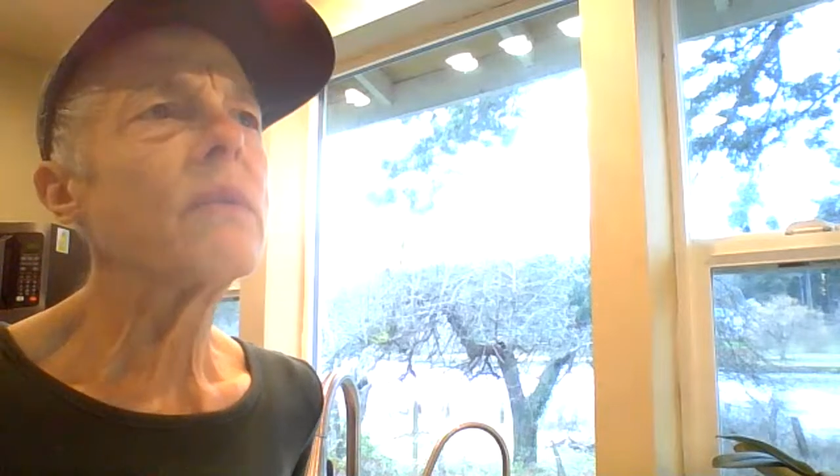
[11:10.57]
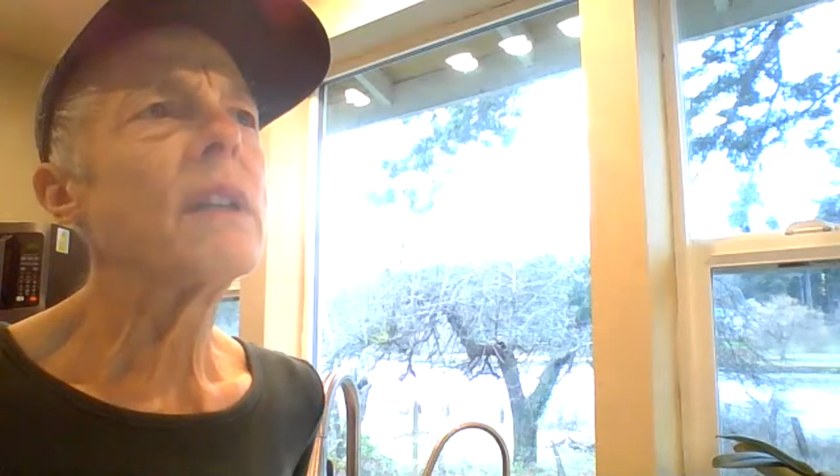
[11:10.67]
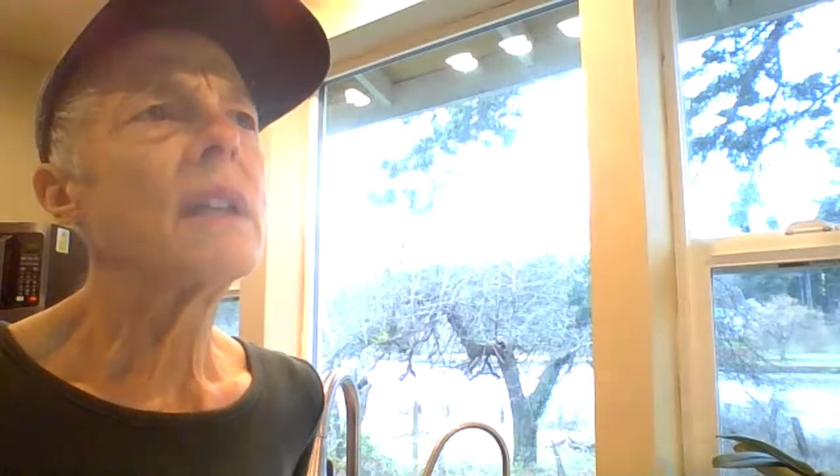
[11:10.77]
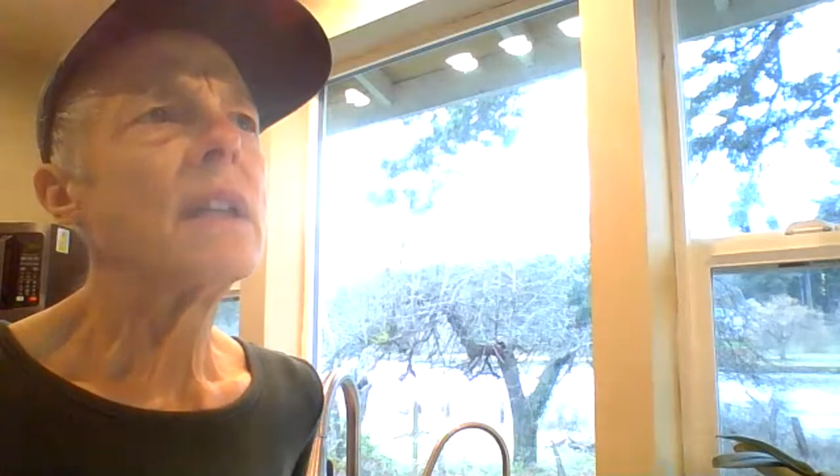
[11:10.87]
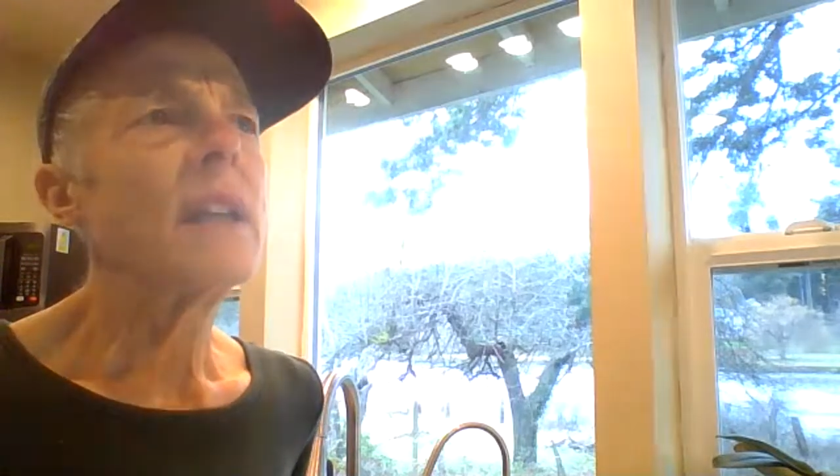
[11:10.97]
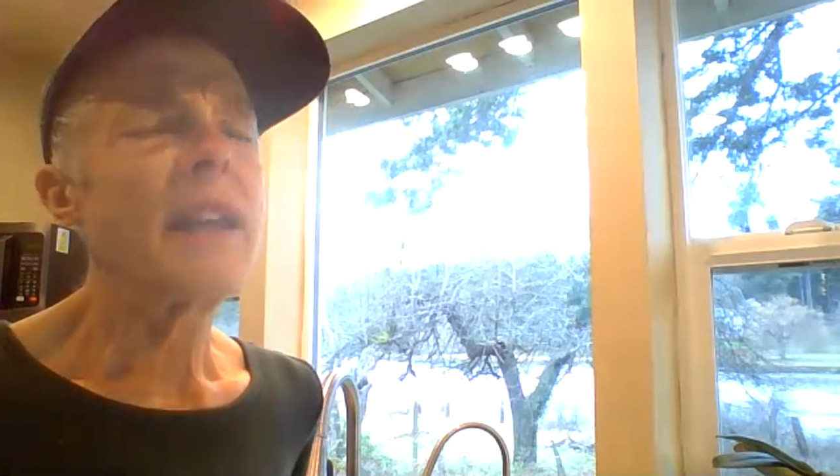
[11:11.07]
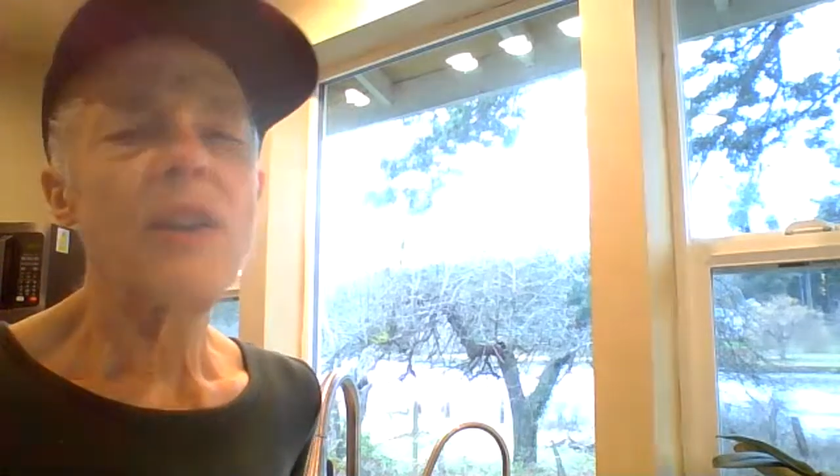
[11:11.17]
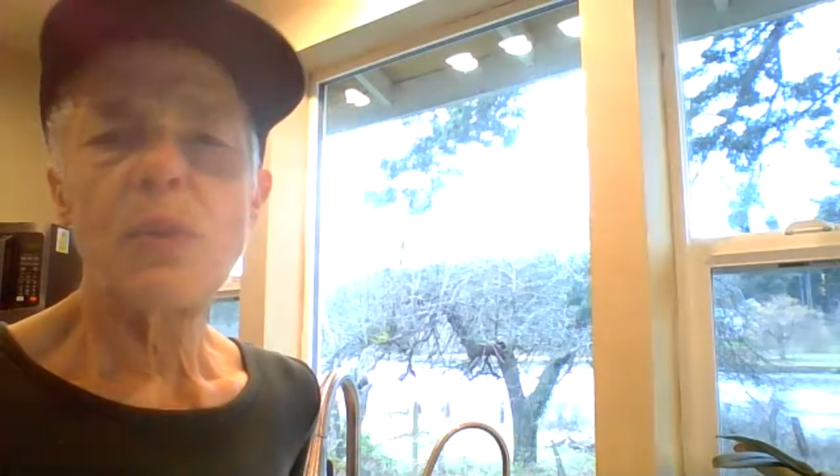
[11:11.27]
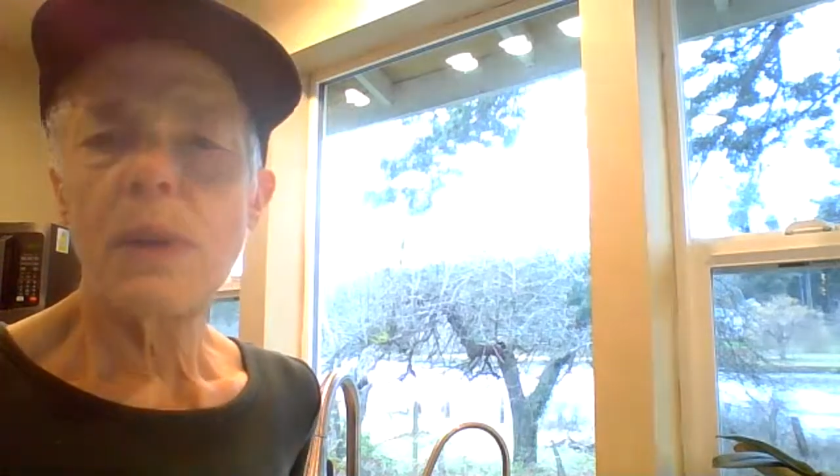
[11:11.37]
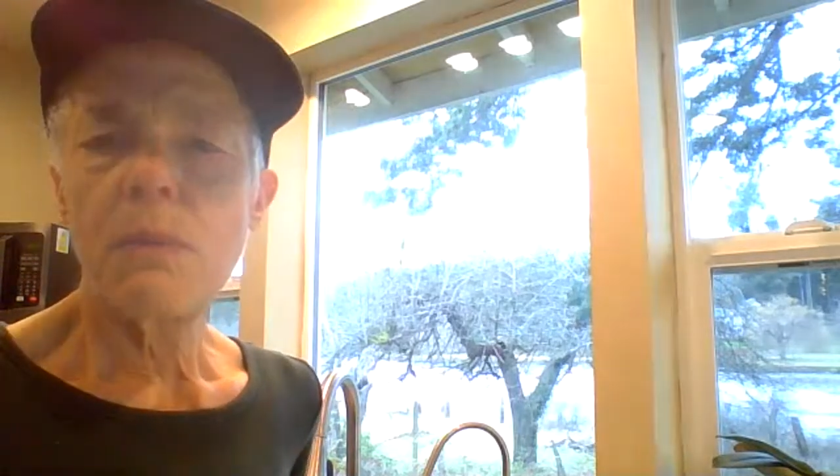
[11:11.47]
I
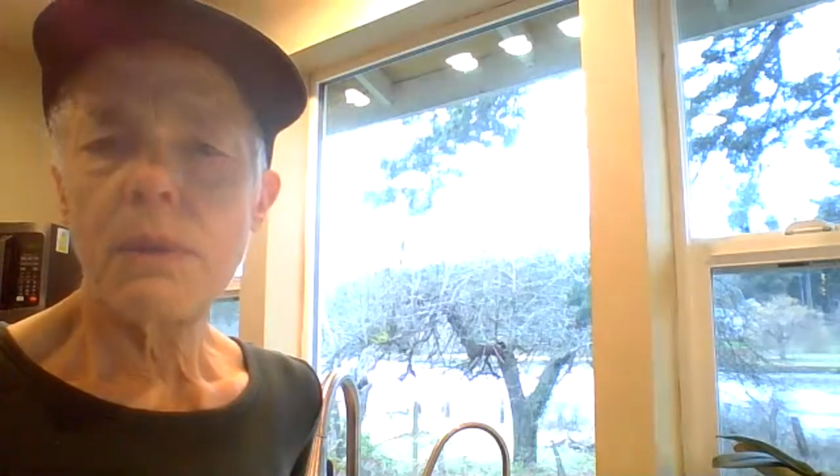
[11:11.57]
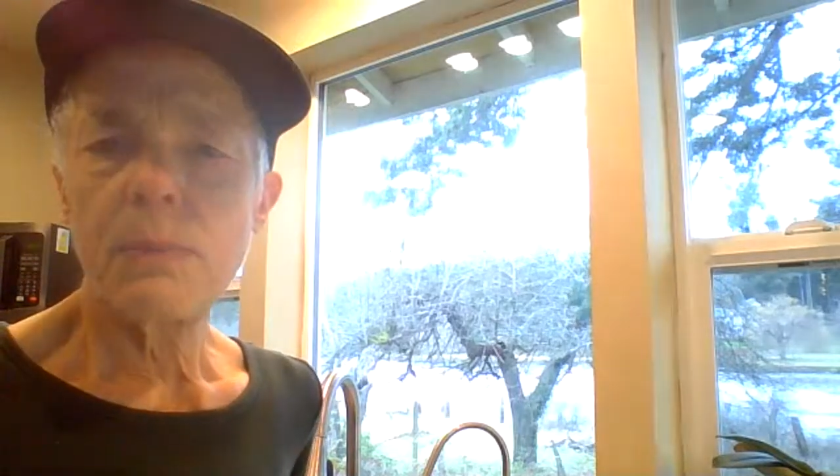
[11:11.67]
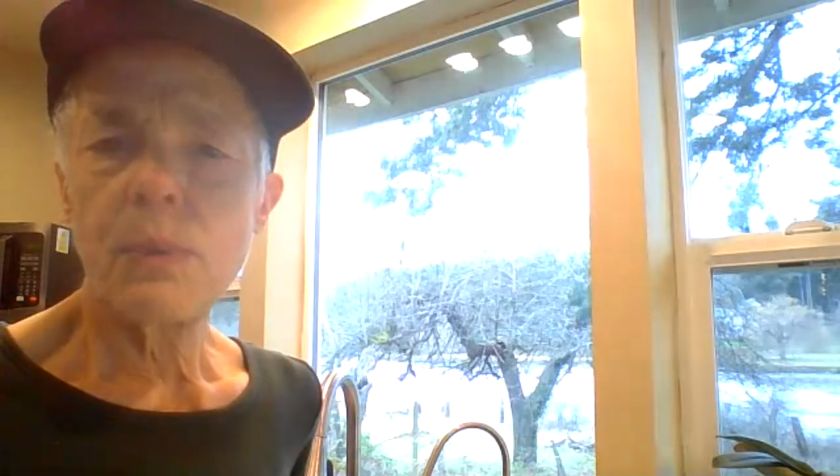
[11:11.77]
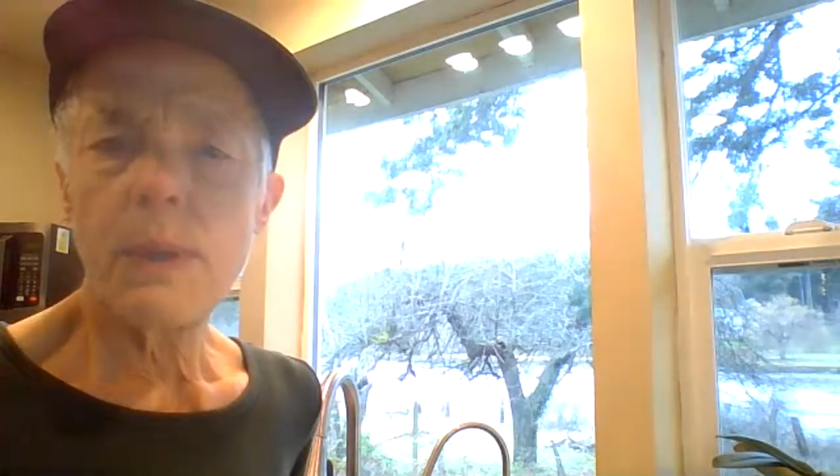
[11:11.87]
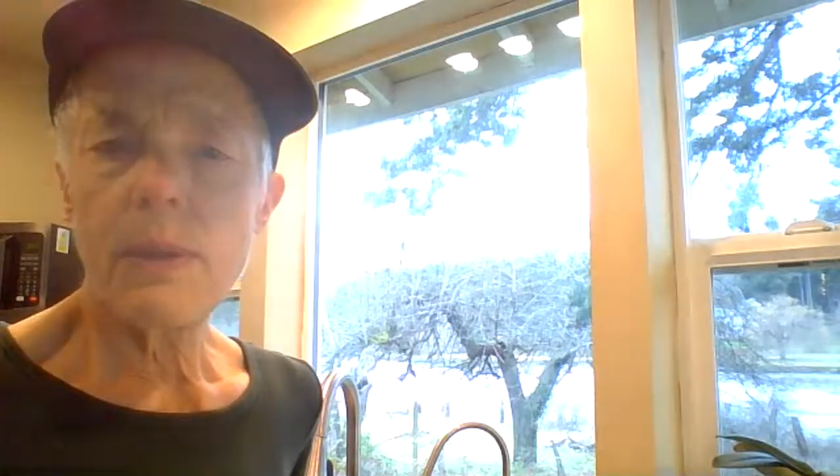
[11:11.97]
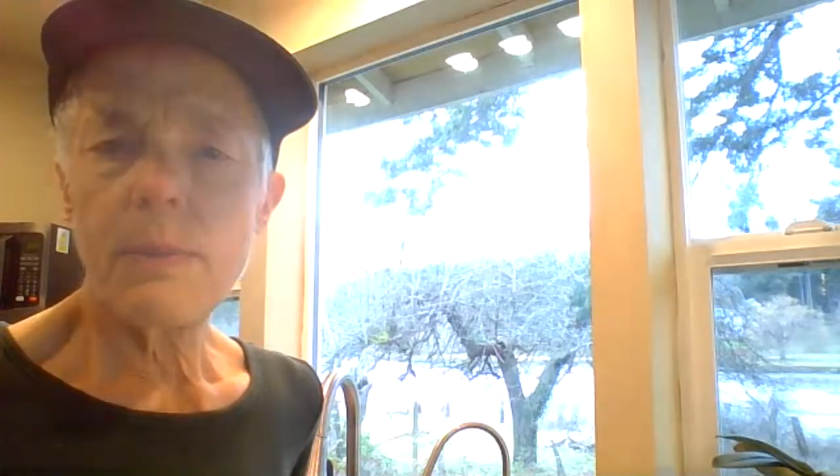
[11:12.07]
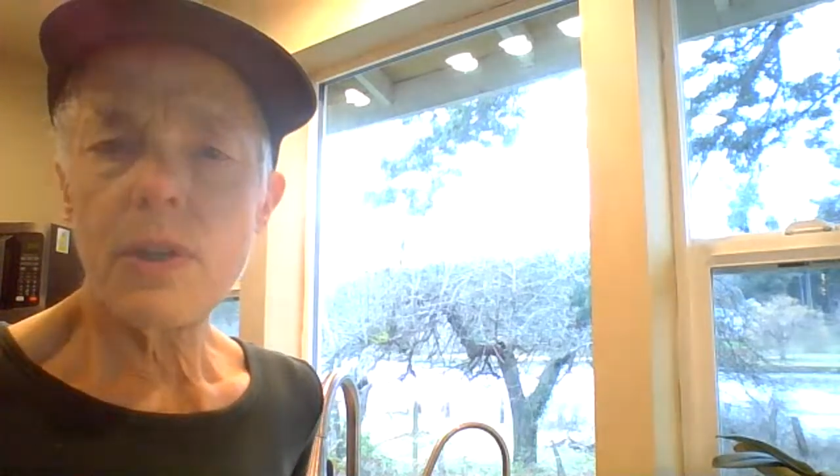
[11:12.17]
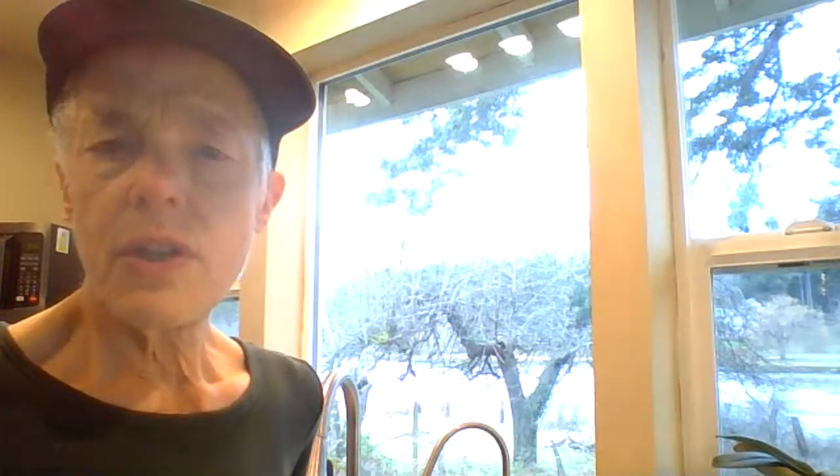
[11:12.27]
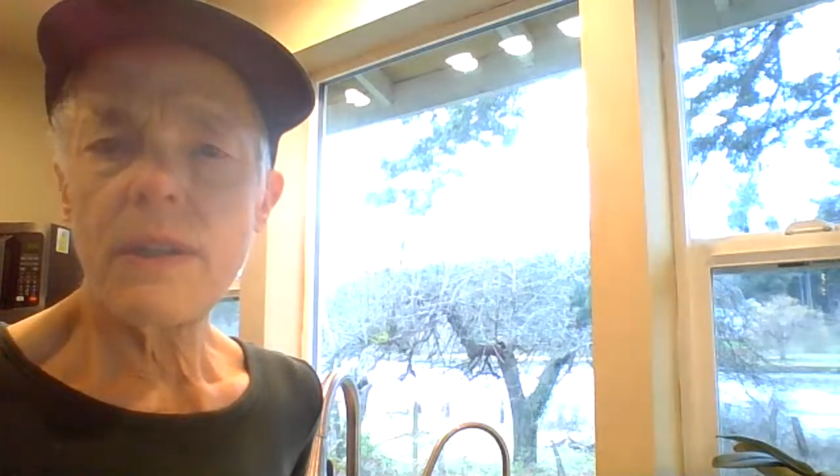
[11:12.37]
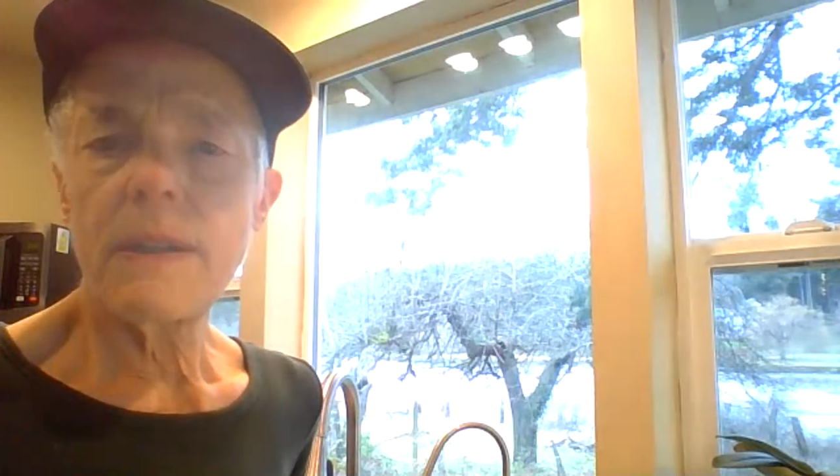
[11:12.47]
think 21 blueberry
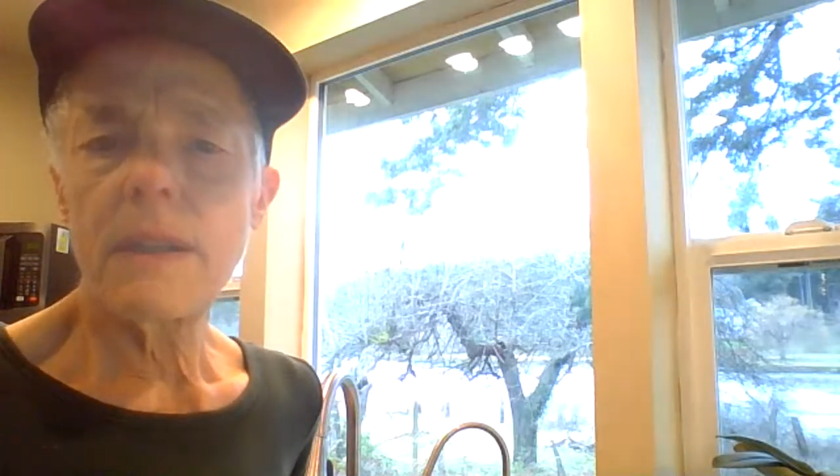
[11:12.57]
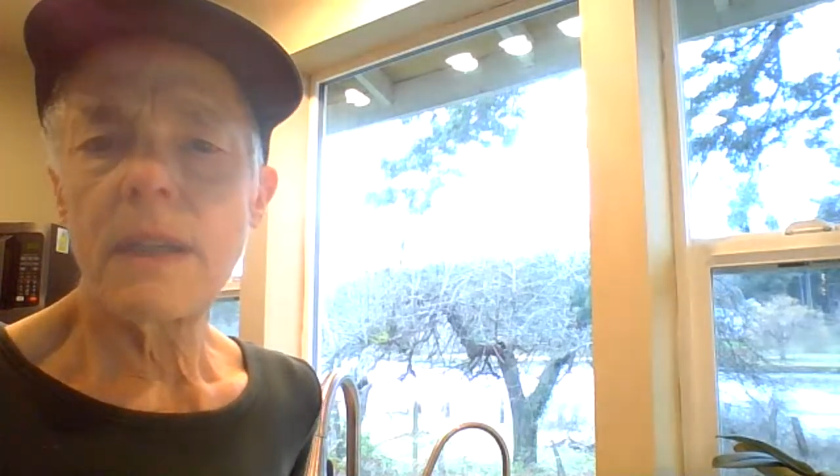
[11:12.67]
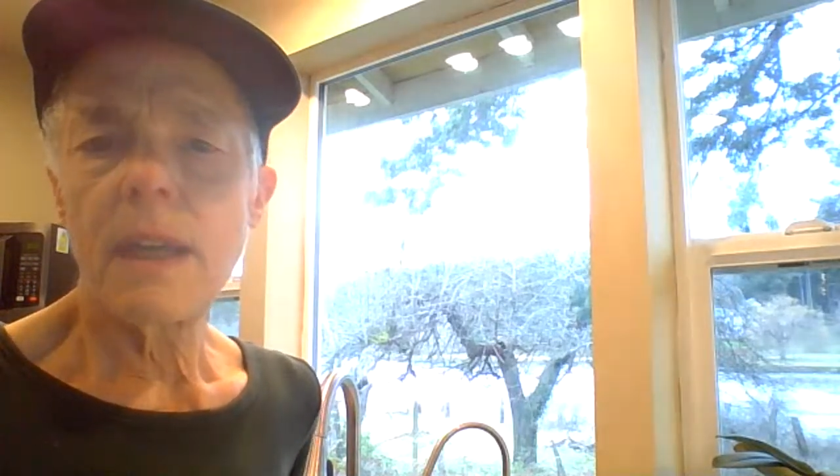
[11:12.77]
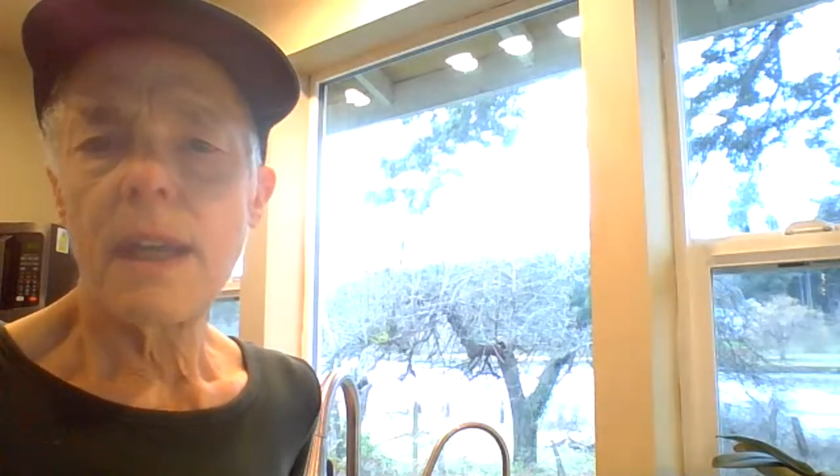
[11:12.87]
bushes,